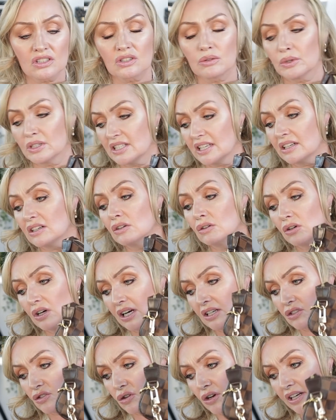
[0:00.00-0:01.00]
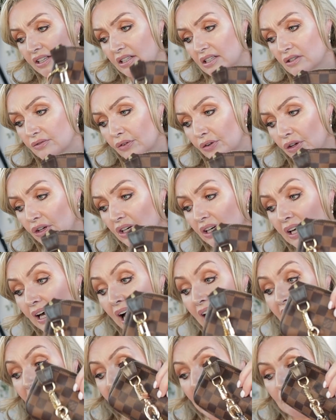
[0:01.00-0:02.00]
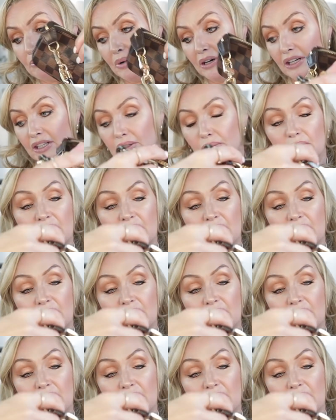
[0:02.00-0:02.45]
So I said, look, I'll try this for you. And by the